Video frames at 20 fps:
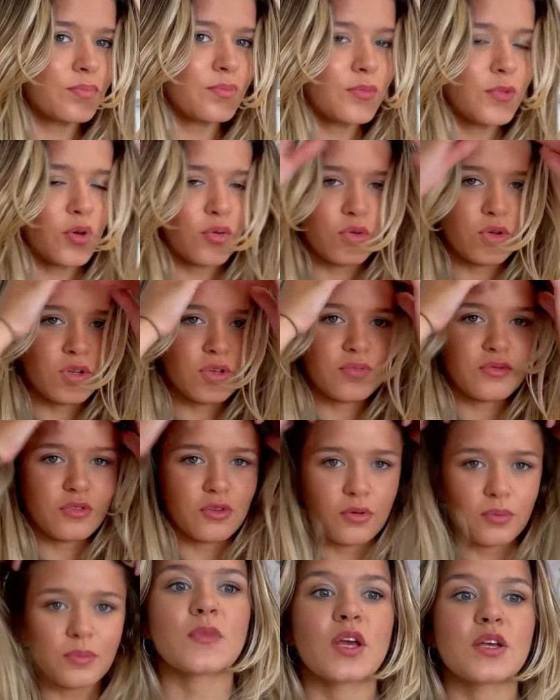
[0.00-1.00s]
all
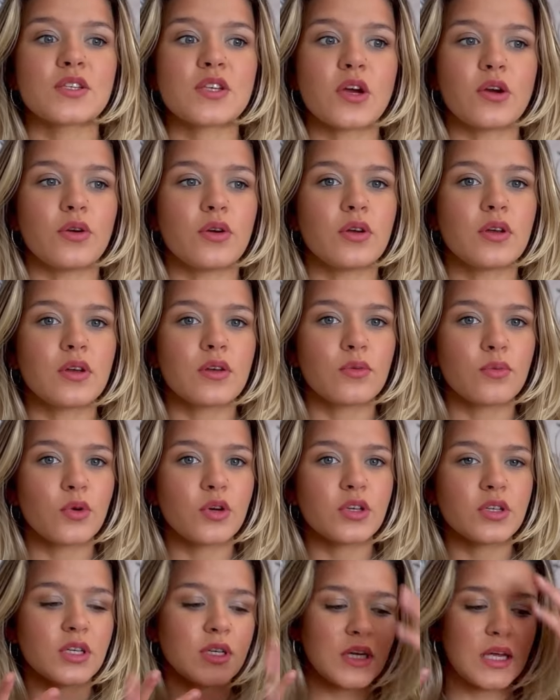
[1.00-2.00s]
uniform. So what you're
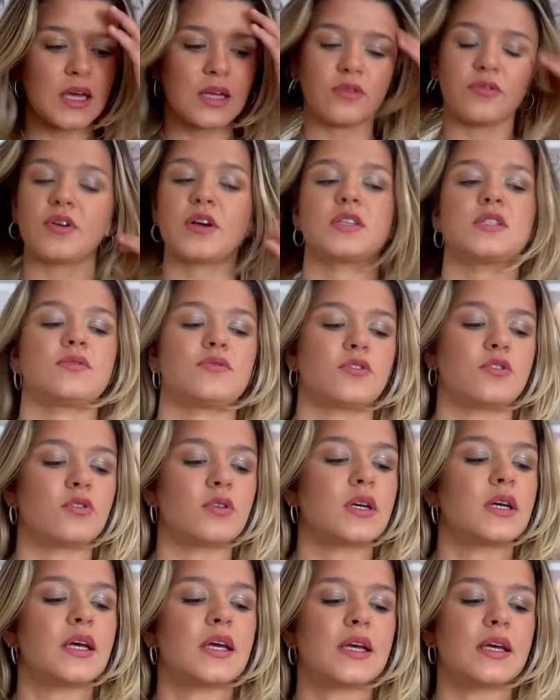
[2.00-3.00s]
going to need first of all
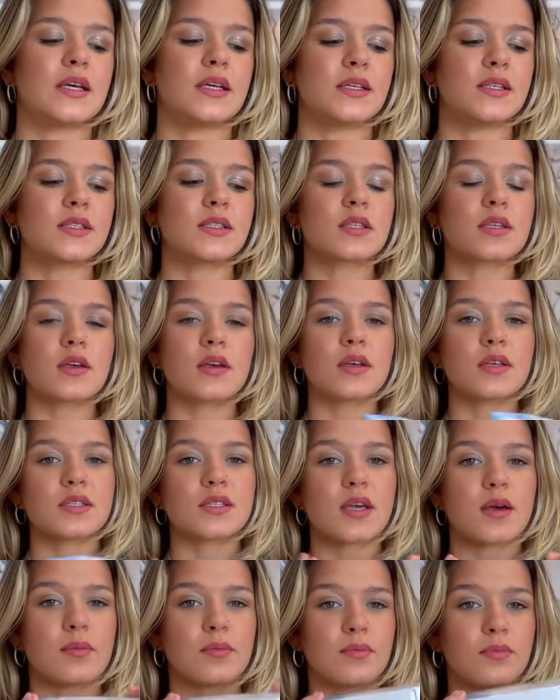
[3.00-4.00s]
is
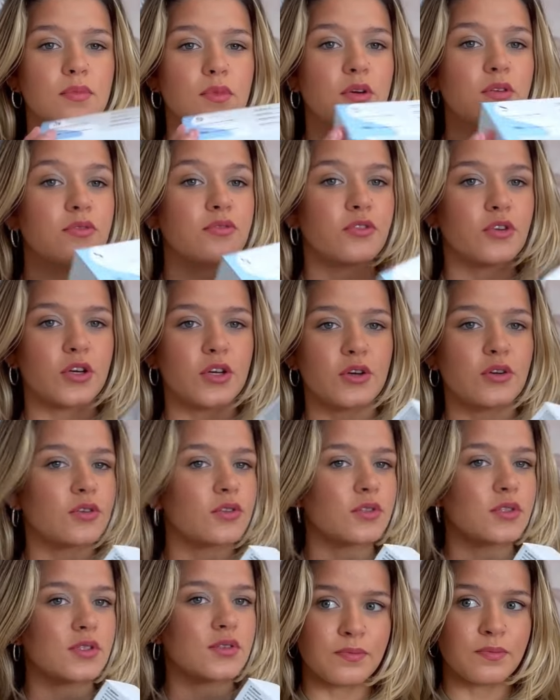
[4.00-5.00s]
some
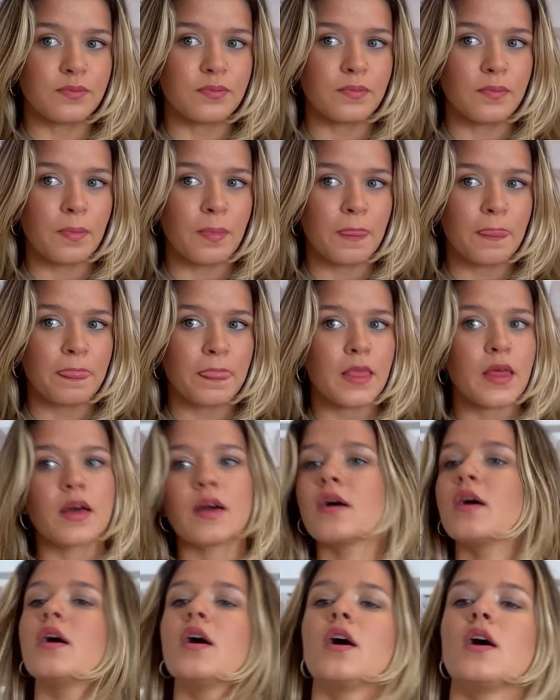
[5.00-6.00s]
foils.
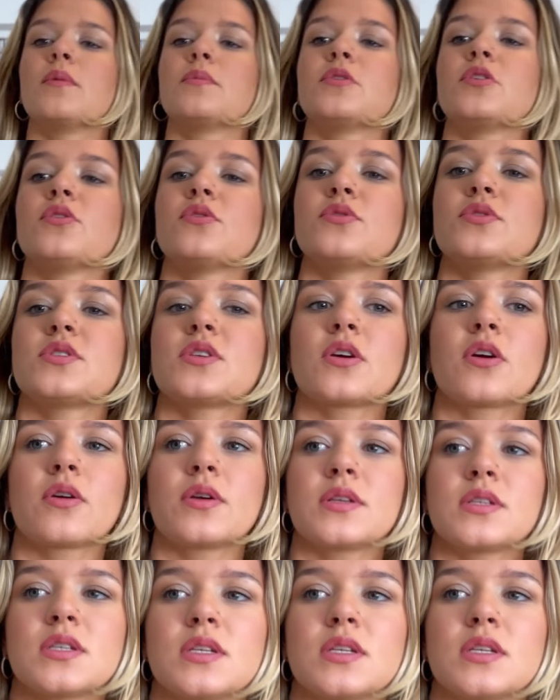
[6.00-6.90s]
You're also going to